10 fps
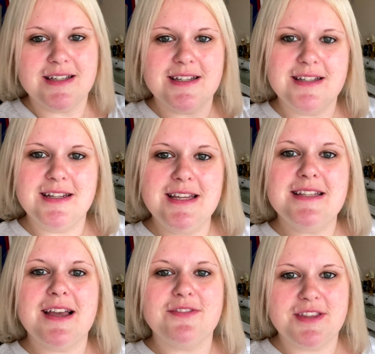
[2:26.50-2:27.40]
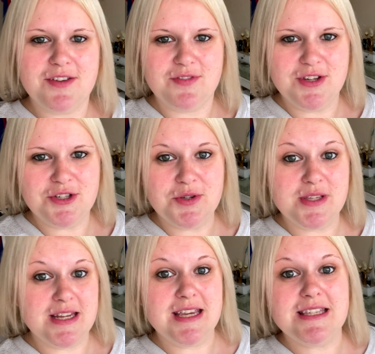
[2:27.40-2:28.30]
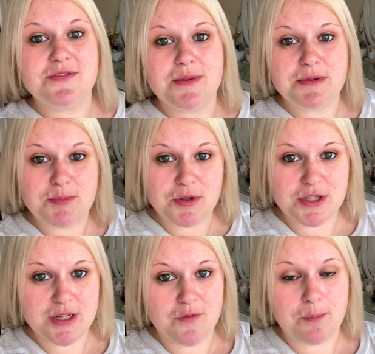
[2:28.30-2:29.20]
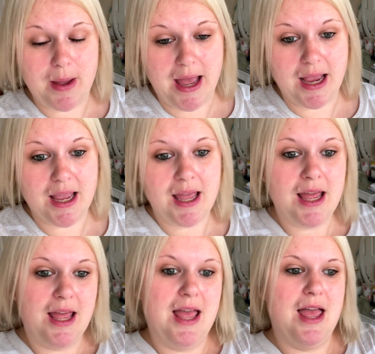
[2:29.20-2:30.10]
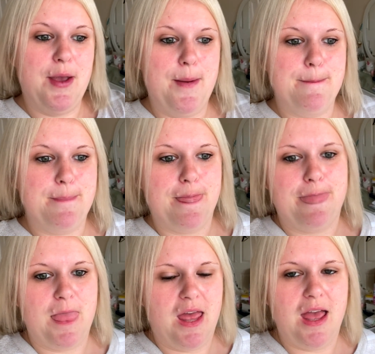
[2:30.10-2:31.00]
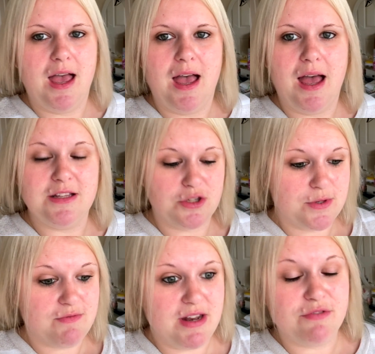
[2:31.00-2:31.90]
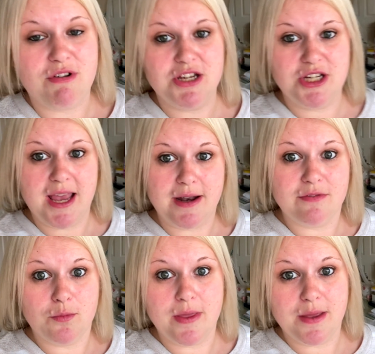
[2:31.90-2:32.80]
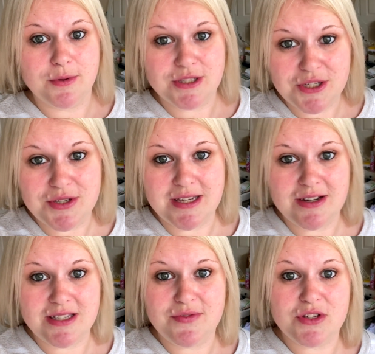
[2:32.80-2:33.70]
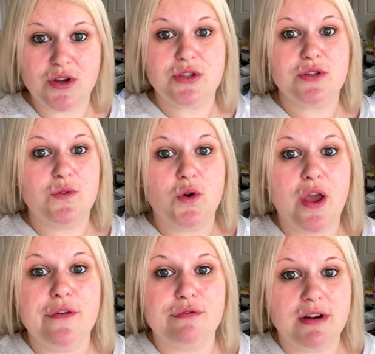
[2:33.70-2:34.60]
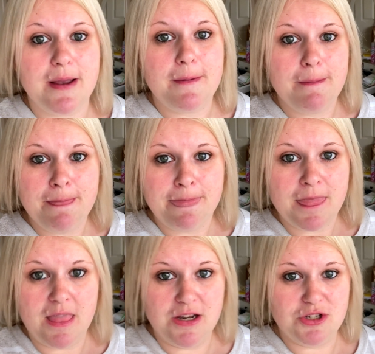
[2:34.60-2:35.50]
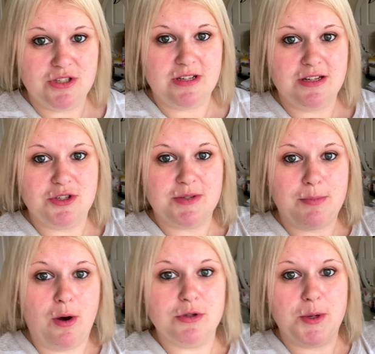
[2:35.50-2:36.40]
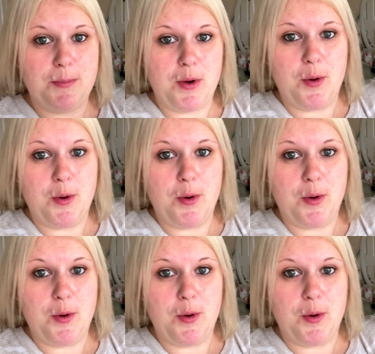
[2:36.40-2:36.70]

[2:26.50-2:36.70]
neat after they finish using it, easy for them to put the stuff back, and so it's ready fresh again for when they want to use it. Because if it's got stuff all over it, it just piles up,